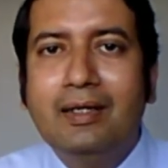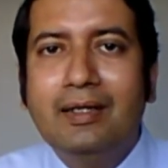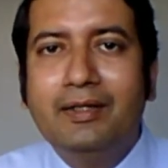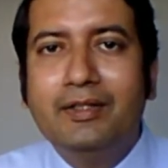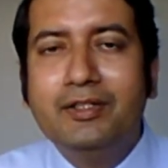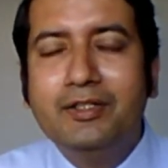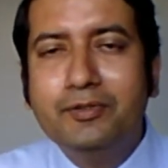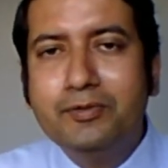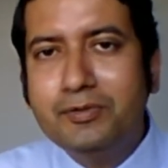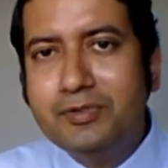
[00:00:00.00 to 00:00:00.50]

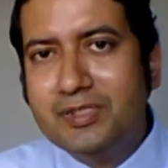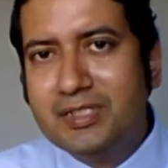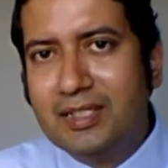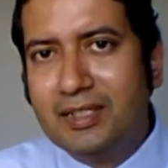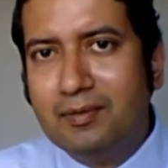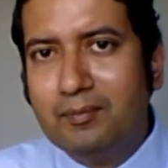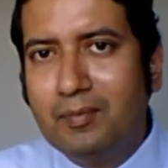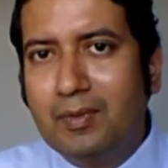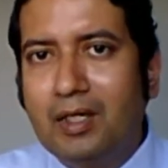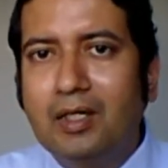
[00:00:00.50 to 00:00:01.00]

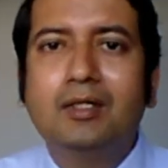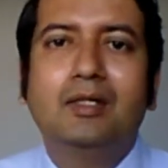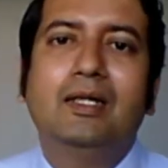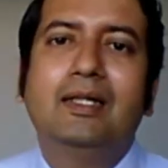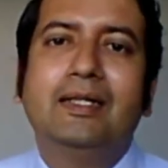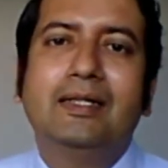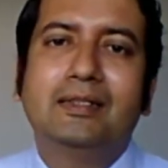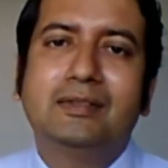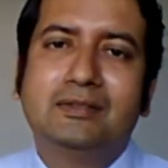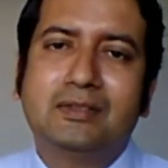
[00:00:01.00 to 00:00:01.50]
using
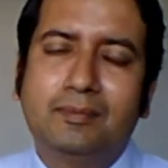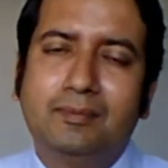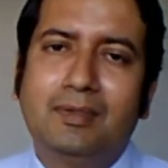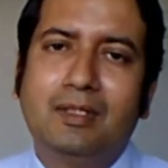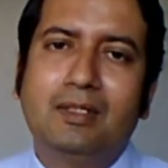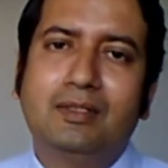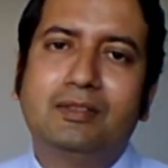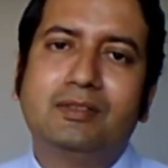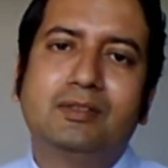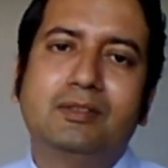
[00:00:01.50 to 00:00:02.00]
modeling and
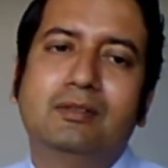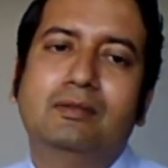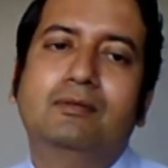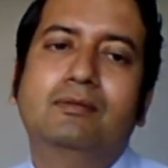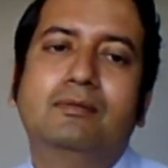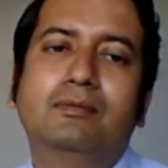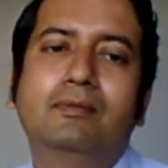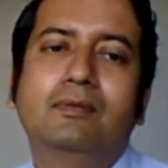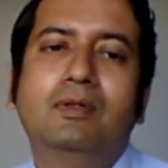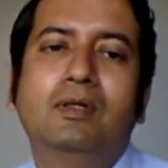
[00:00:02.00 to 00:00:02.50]
simulation.
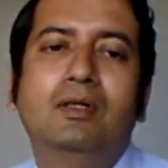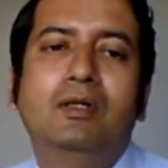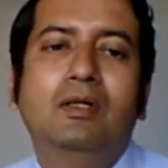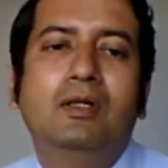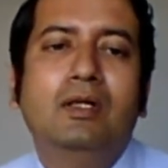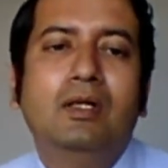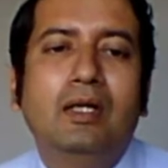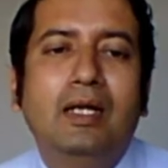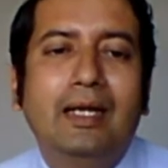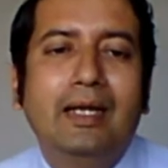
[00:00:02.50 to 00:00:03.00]

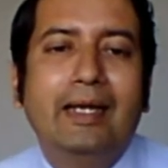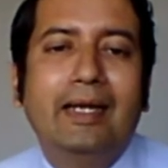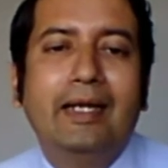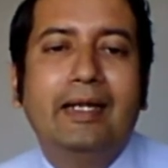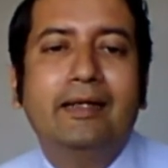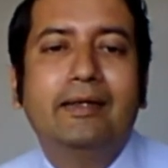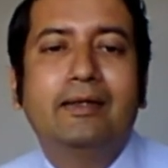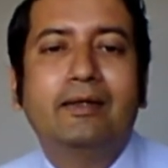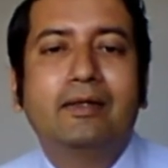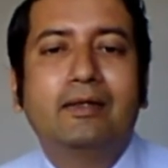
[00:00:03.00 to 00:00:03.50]

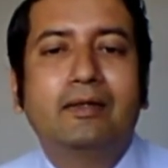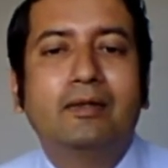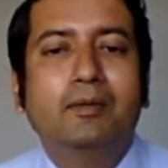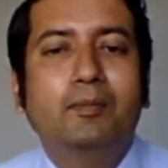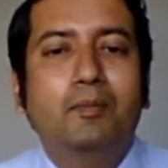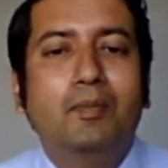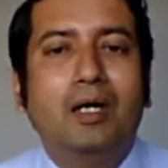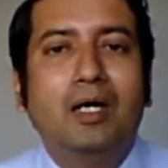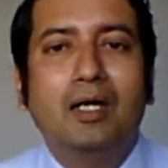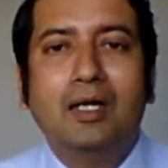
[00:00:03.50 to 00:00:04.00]
And
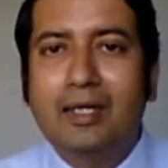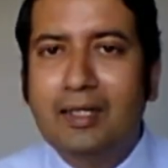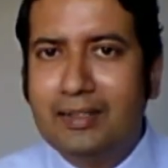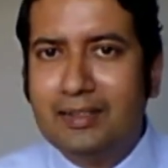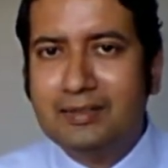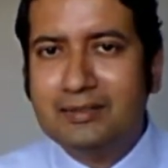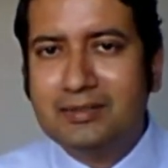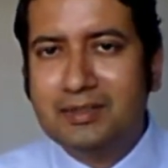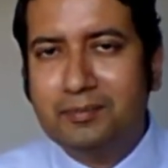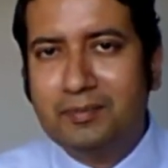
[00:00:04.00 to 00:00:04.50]
modeling
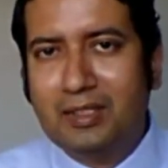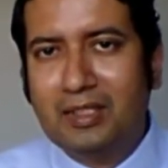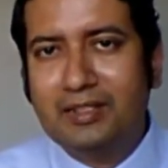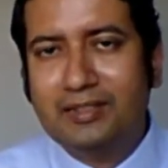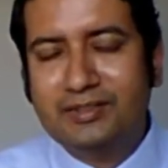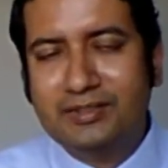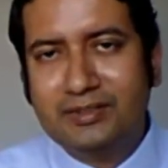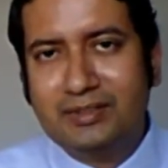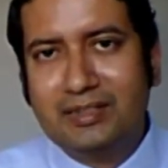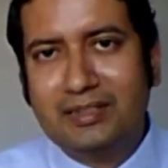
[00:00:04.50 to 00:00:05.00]
and
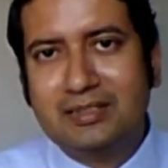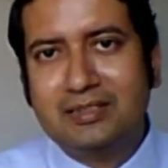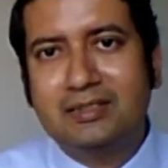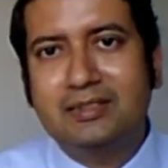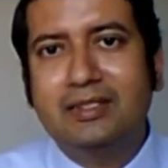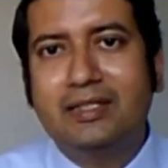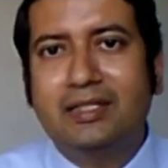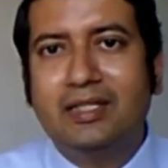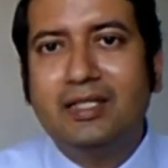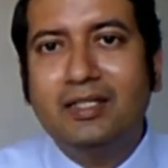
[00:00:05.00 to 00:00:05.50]
simulation as
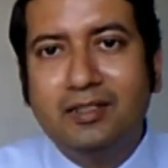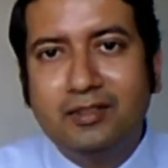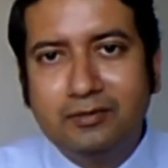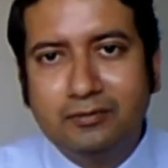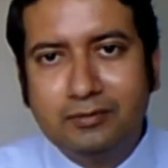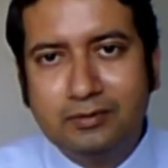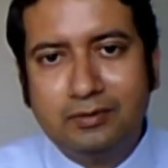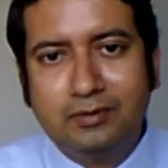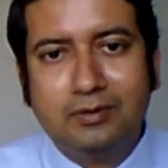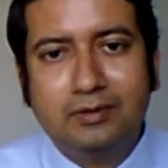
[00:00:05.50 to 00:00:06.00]
the key
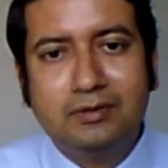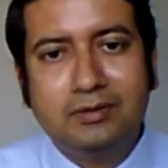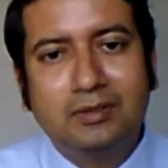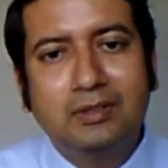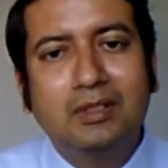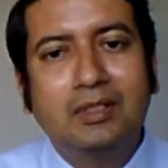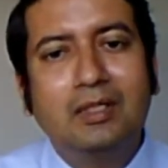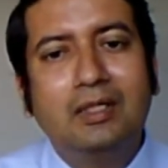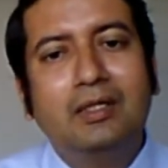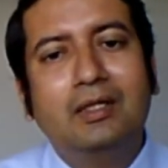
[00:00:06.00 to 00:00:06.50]
tools,
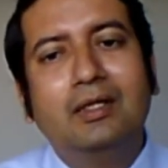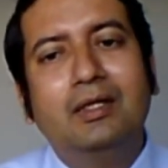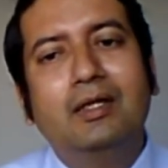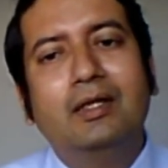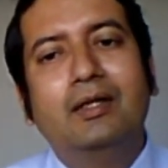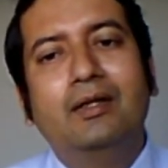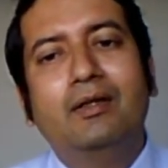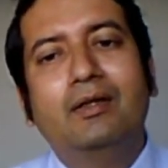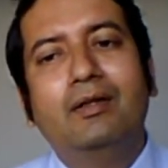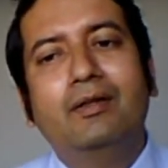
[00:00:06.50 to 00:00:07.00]

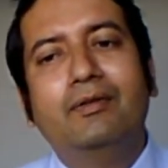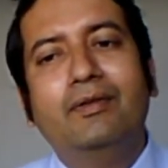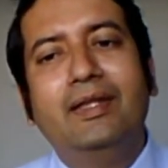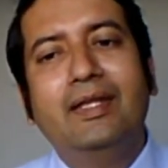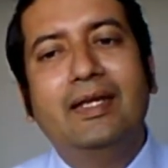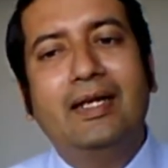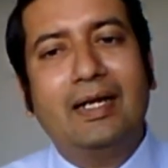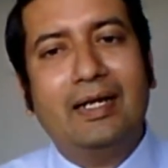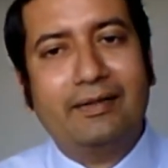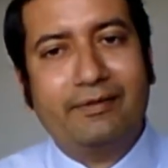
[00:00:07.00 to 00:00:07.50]

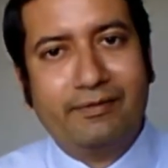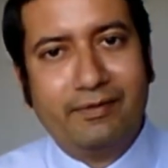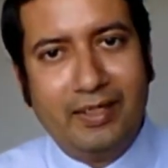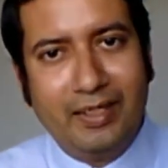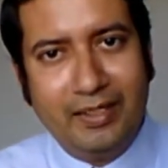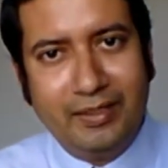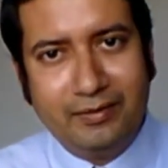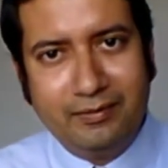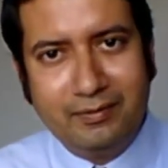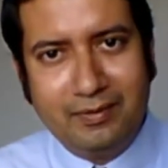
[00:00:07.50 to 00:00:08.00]
they
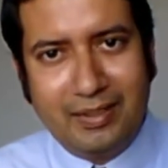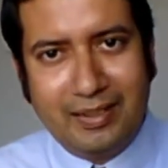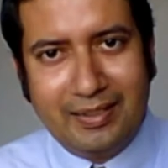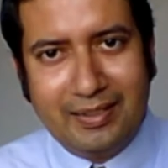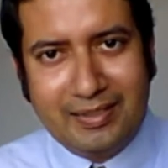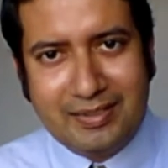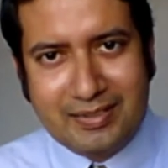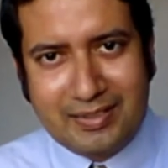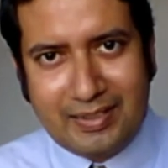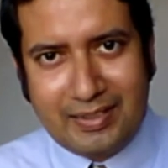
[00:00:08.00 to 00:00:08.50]
try to
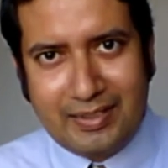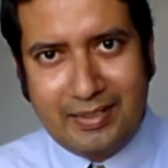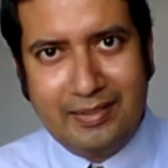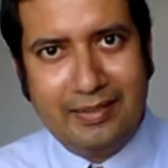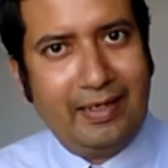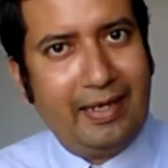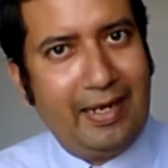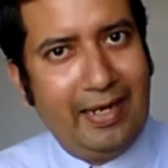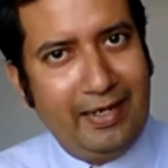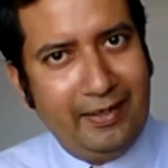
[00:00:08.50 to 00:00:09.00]
understand
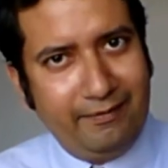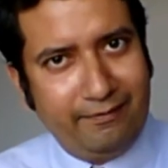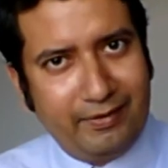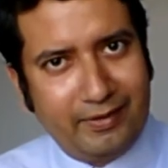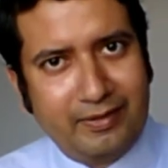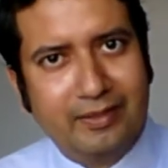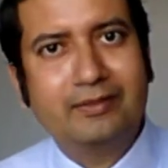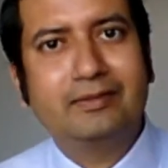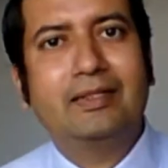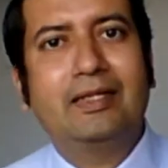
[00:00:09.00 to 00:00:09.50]
and
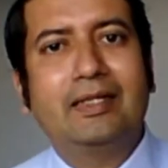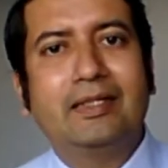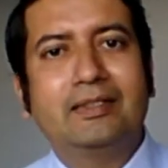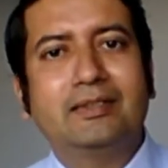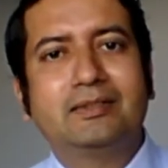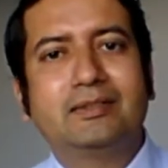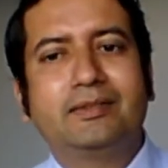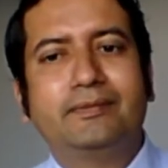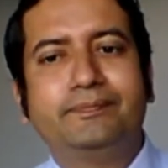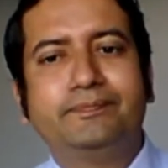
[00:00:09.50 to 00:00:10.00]
recognize